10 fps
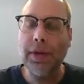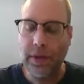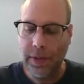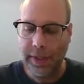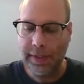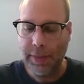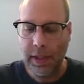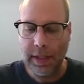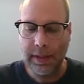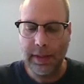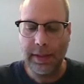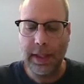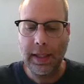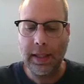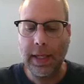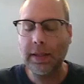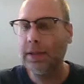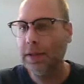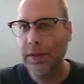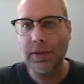their own experiences that
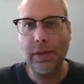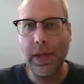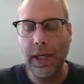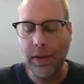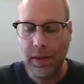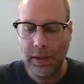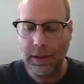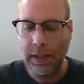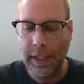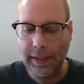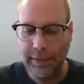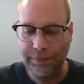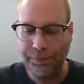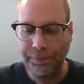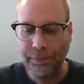connect to the story or to the lesson.